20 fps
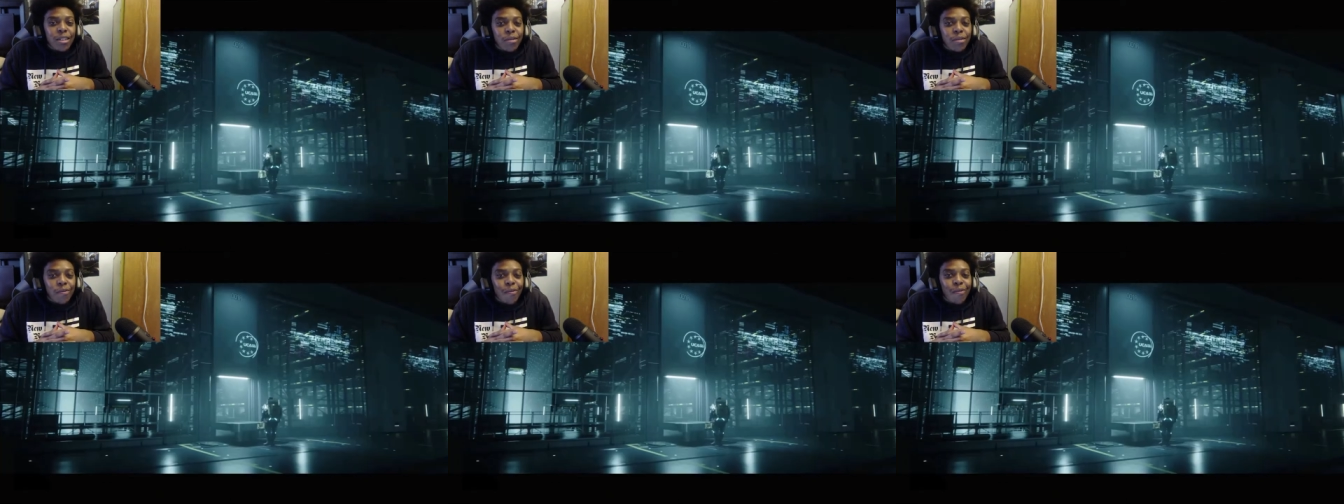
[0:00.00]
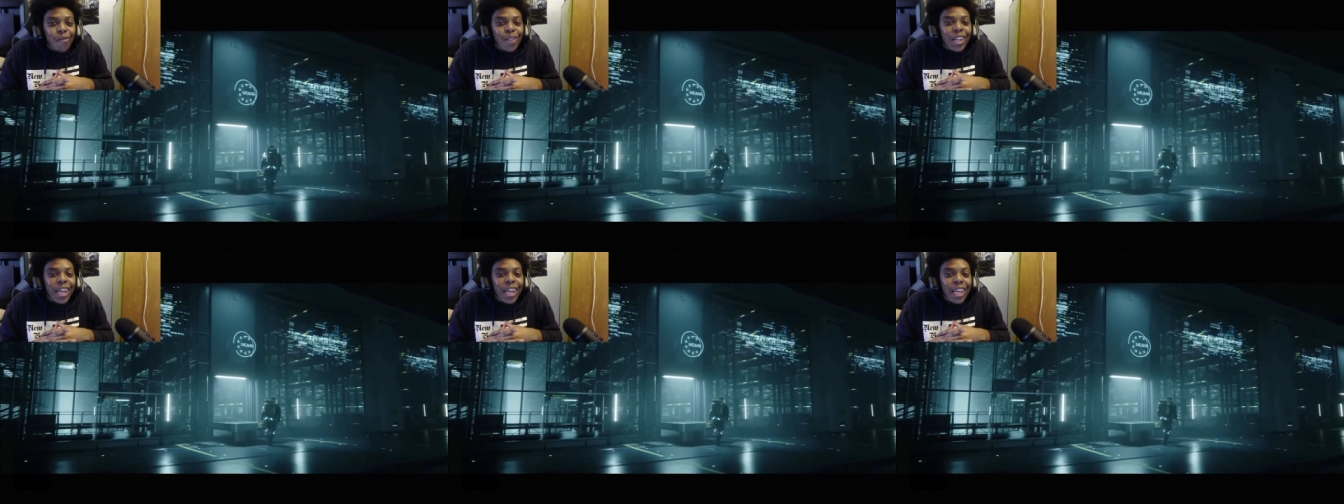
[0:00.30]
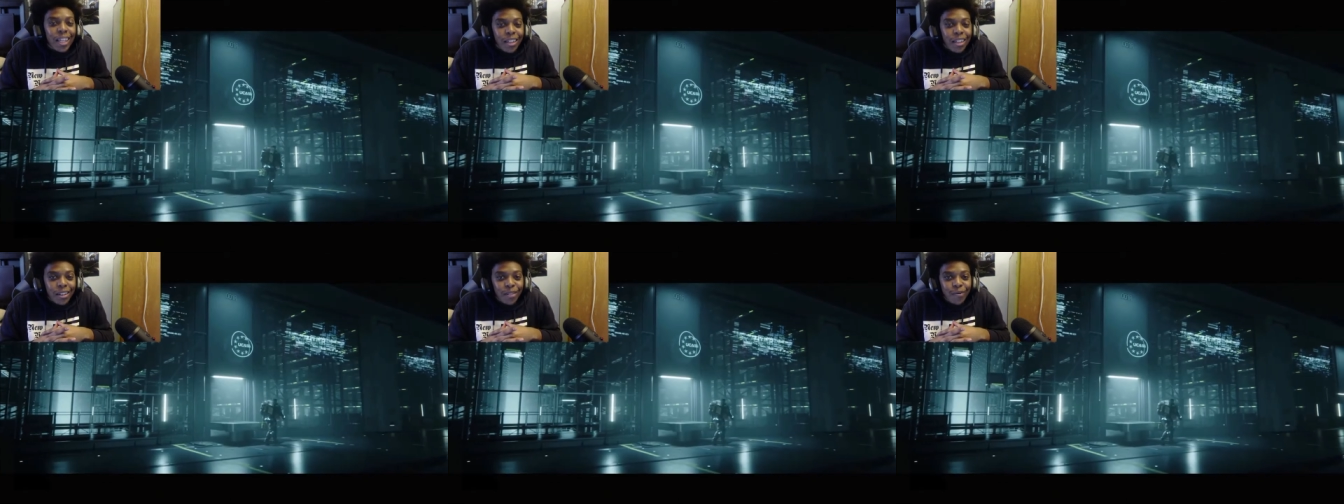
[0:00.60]

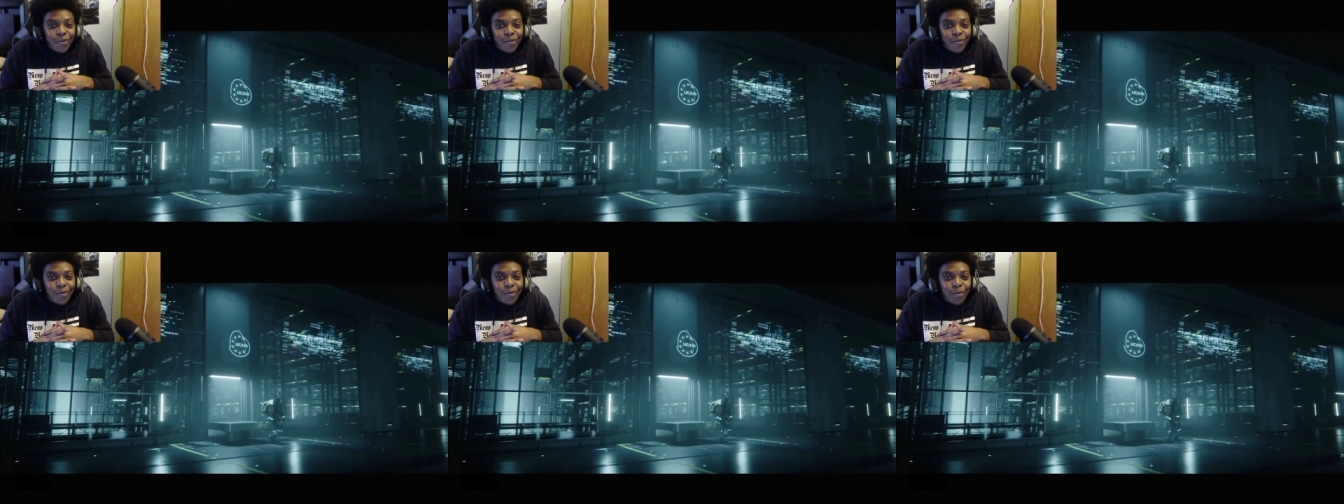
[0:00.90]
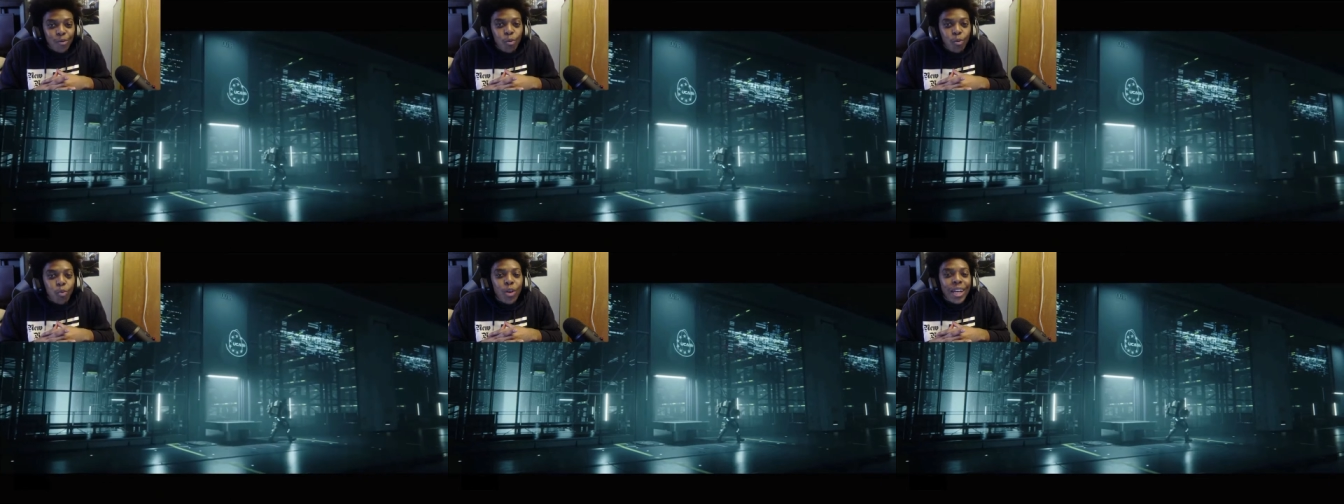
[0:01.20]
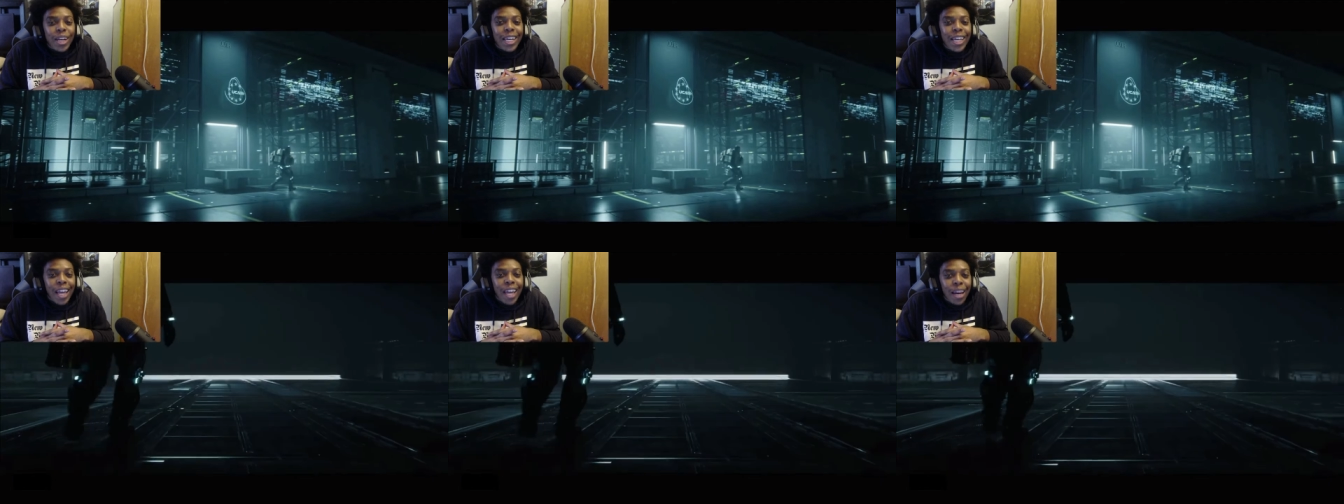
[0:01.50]
later
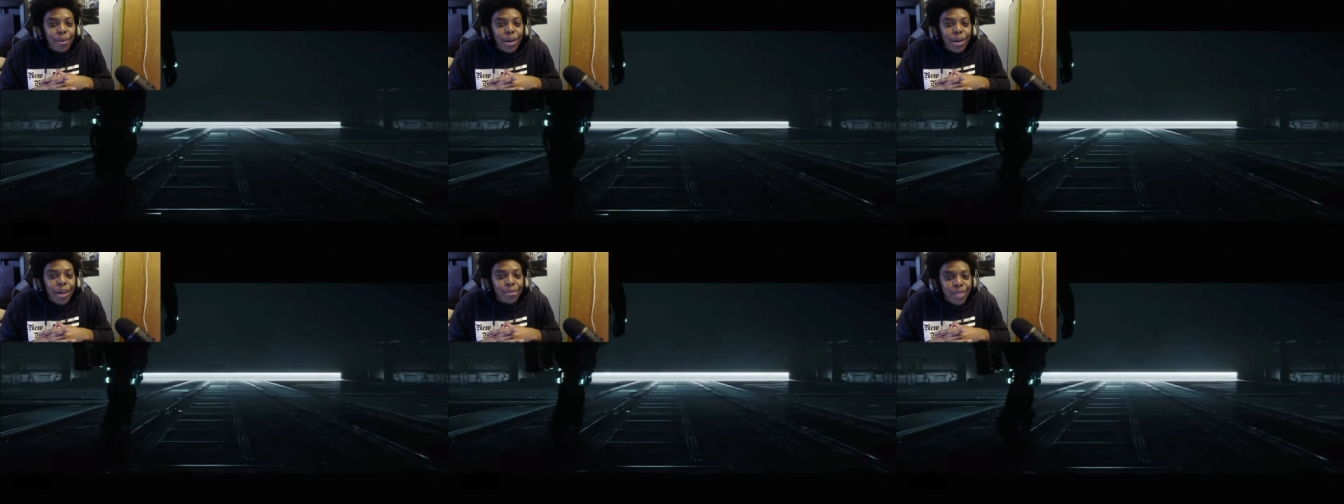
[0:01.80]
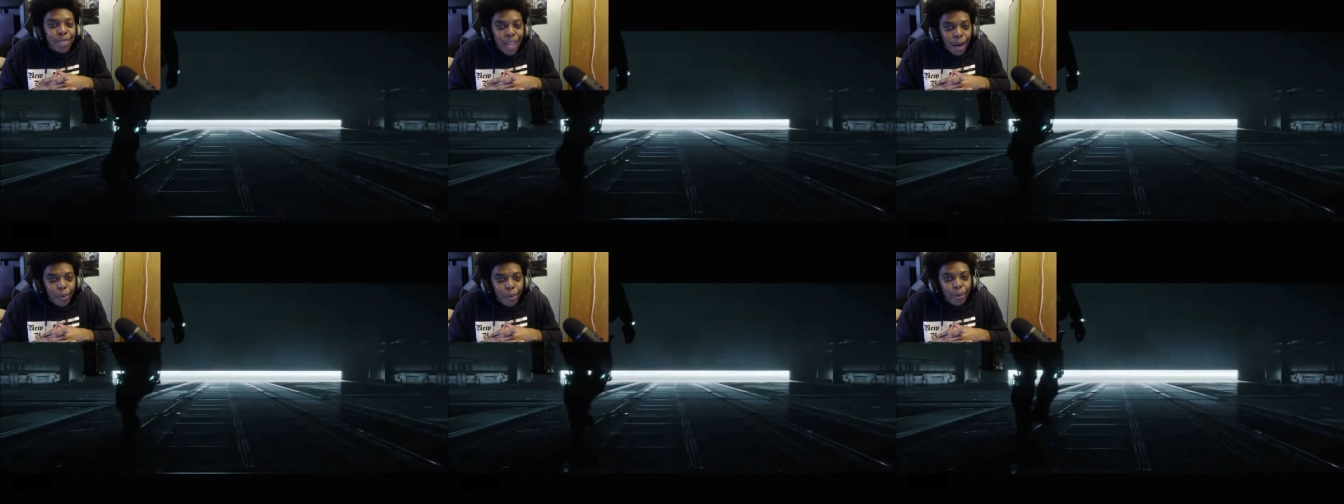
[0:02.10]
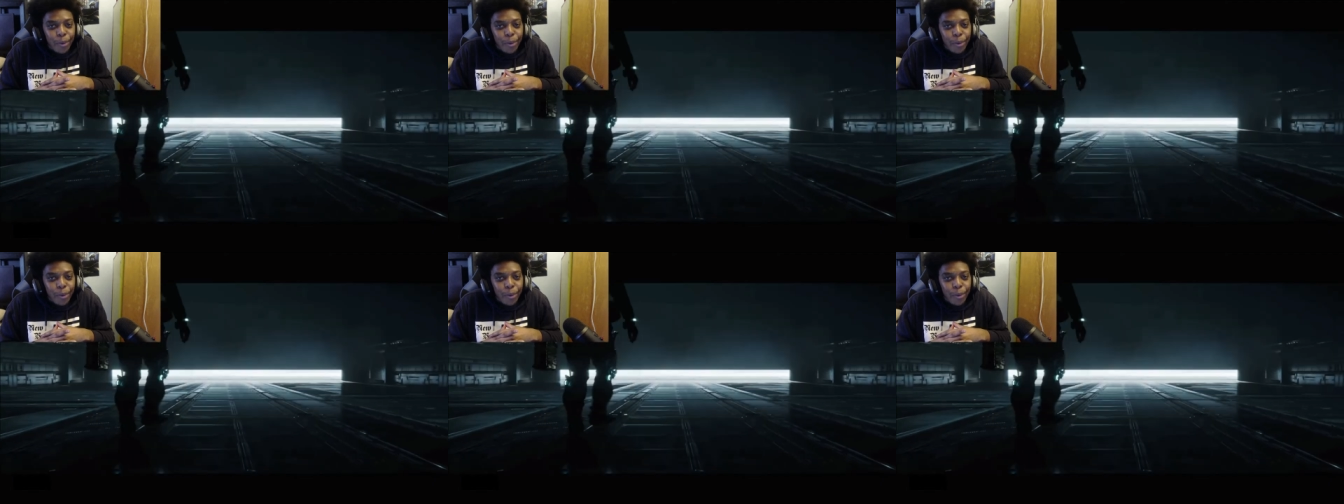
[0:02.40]
when the game comes out.